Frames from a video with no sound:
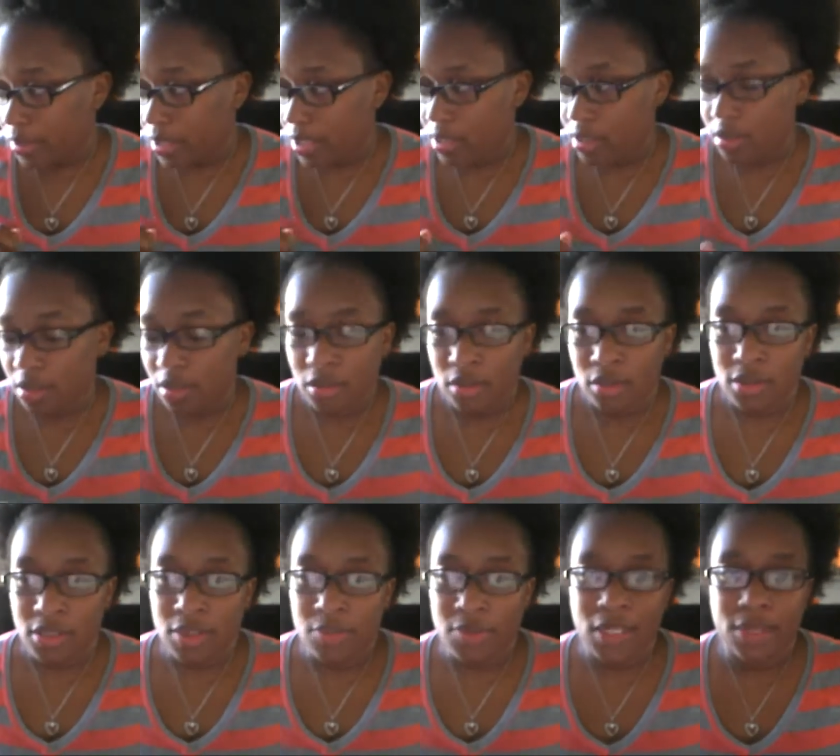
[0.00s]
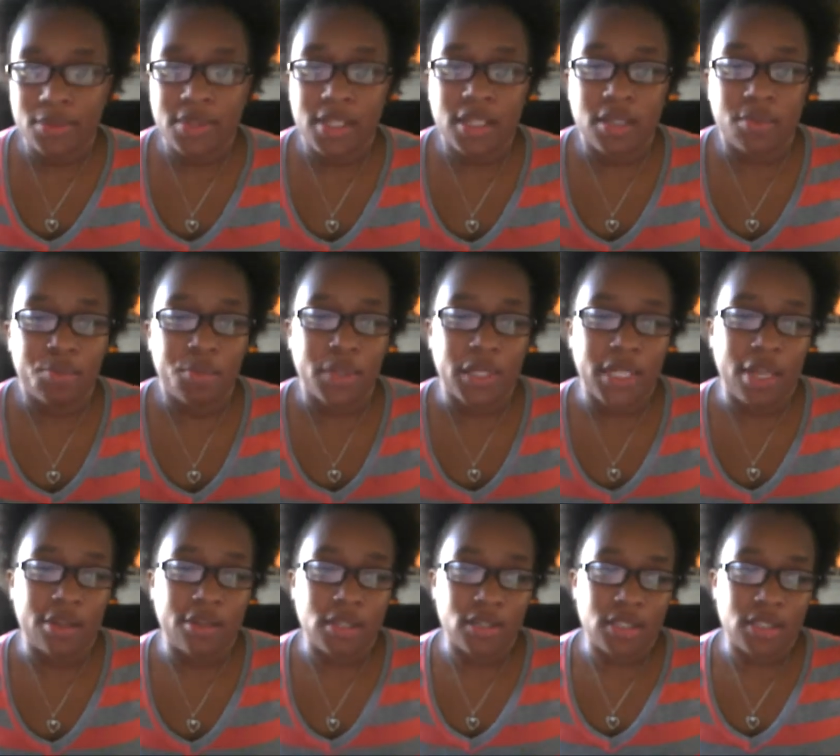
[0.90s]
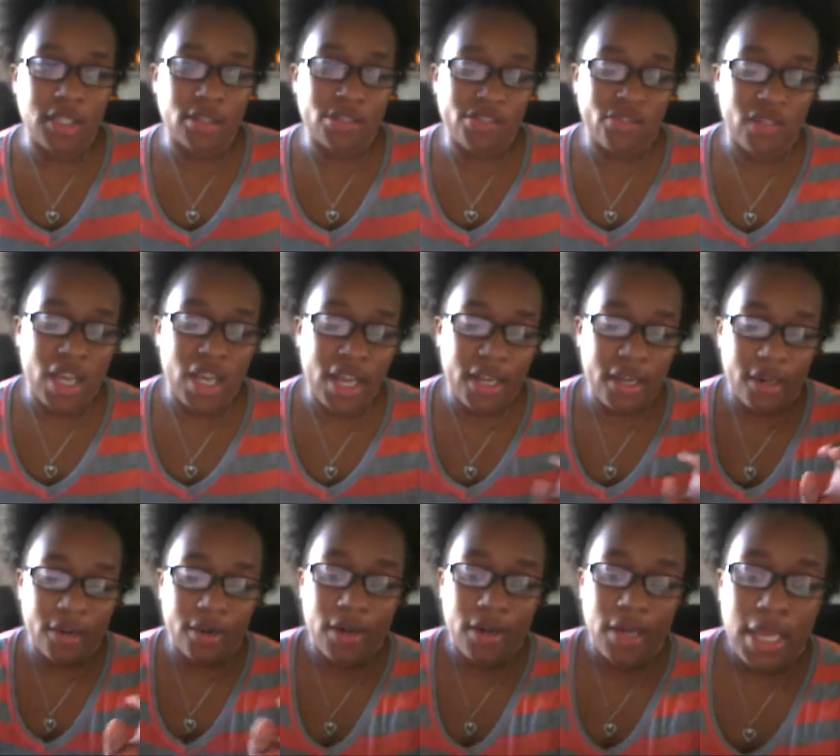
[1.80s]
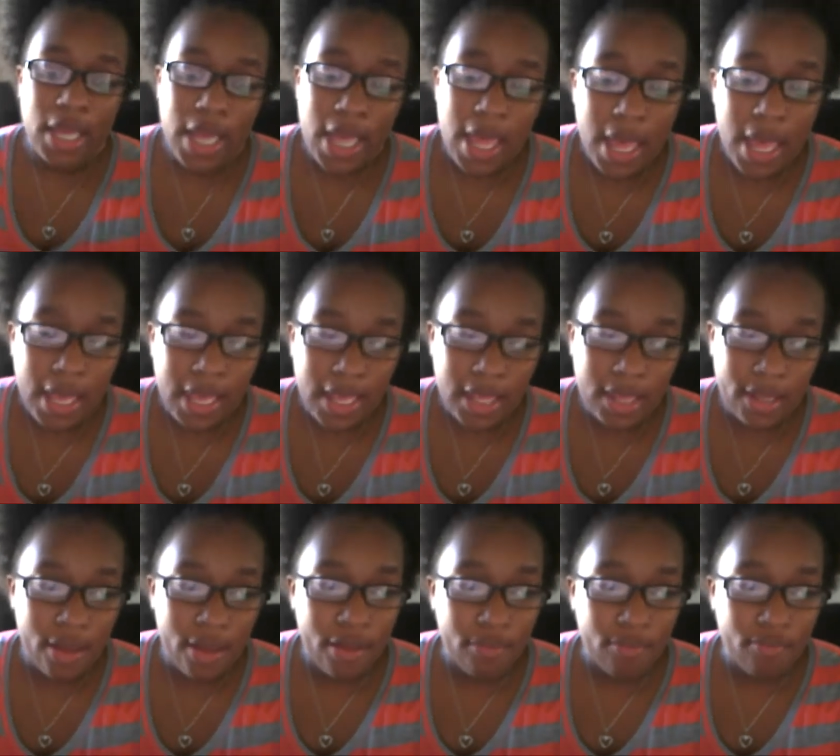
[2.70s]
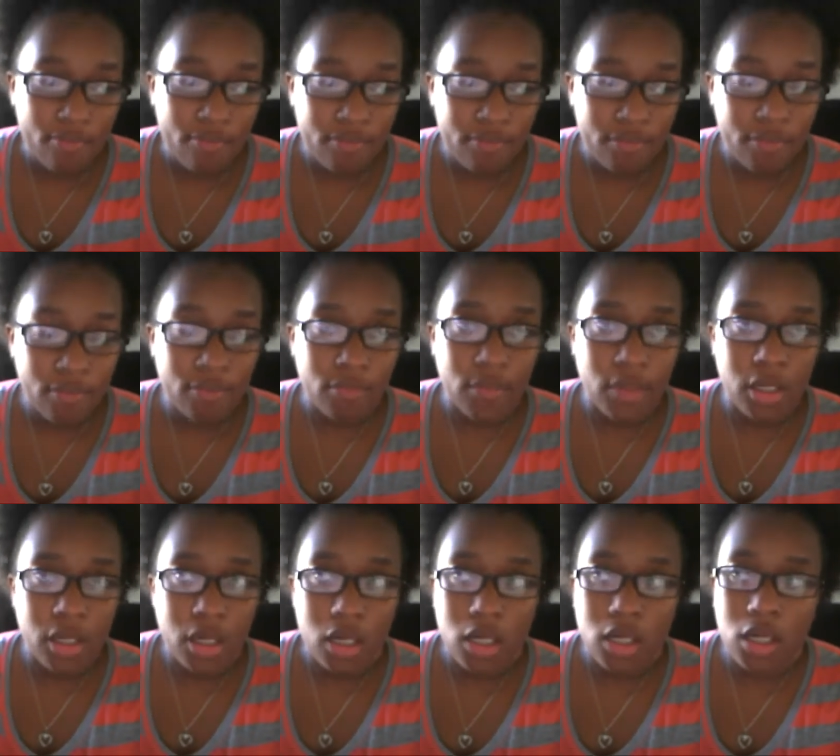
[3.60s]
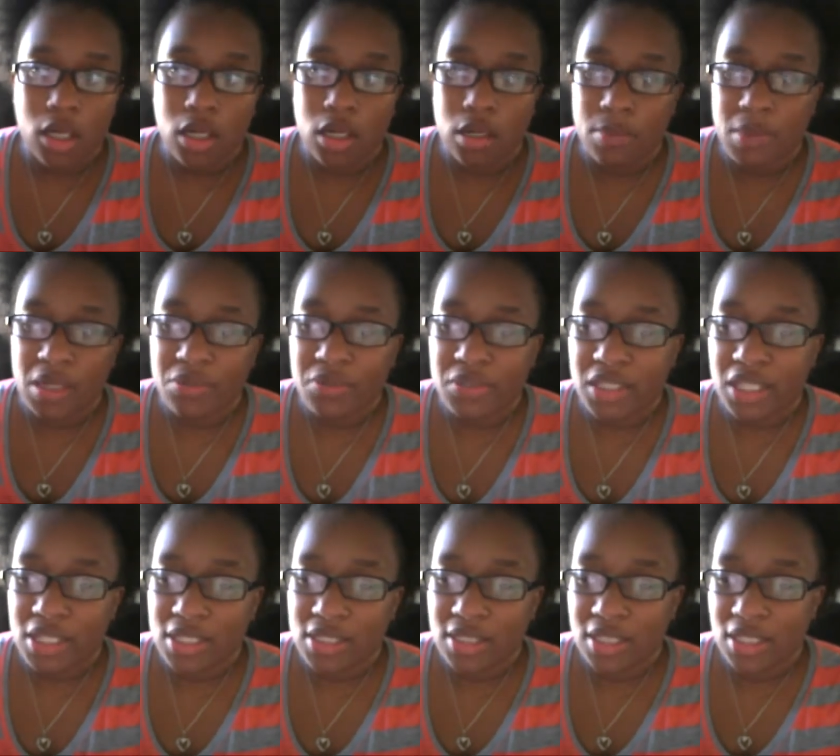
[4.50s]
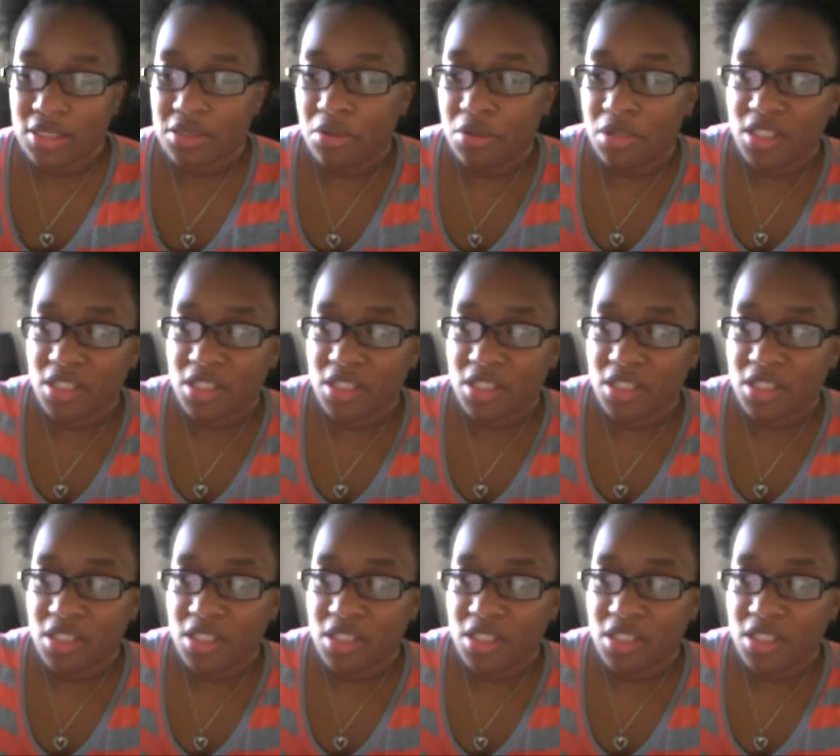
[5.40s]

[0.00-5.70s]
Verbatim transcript: you know sometimes they put out the sales flyer and um, everything that's on